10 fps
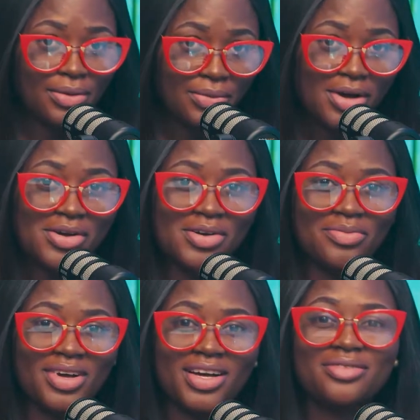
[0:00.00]
Welcome
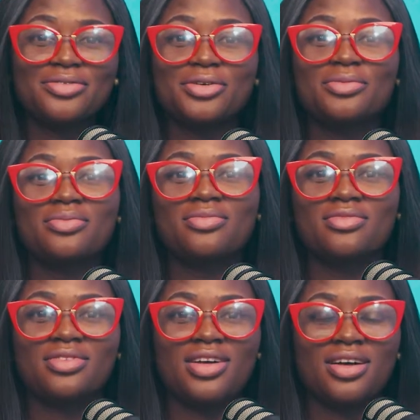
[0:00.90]
back from
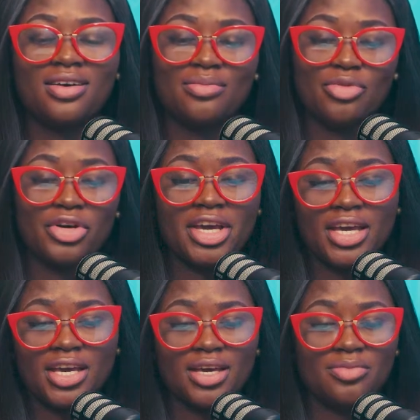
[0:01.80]

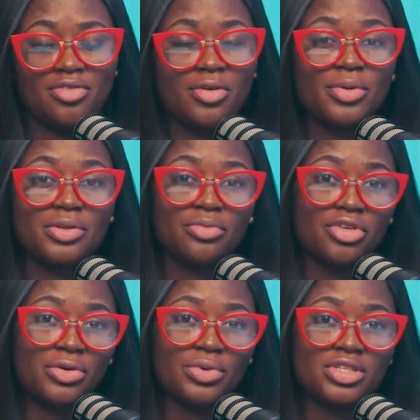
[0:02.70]
break. Before we went on
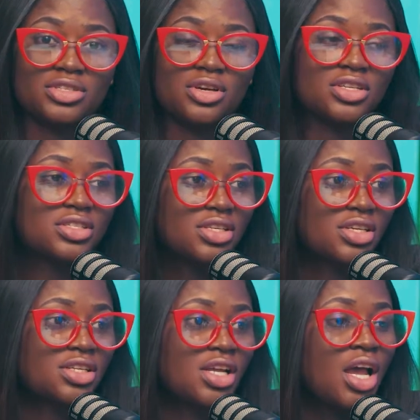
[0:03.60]
break, we're
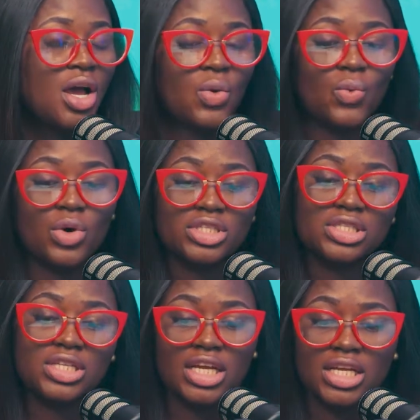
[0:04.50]
discussing what
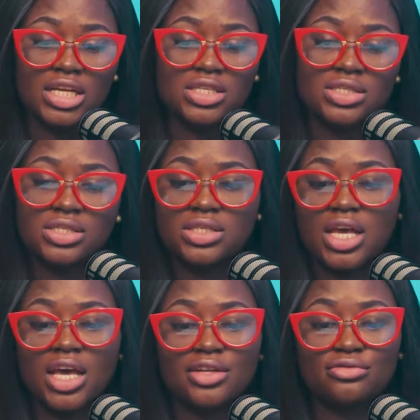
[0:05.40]
tenants
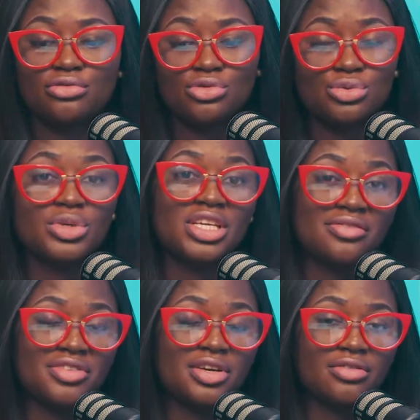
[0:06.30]
can do
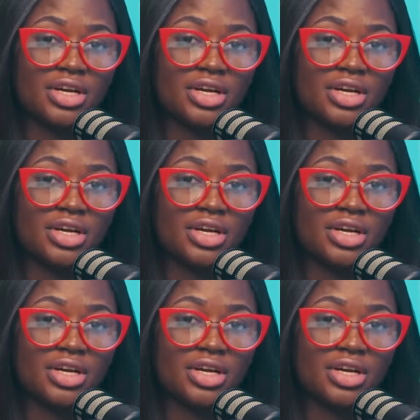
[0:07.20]
if their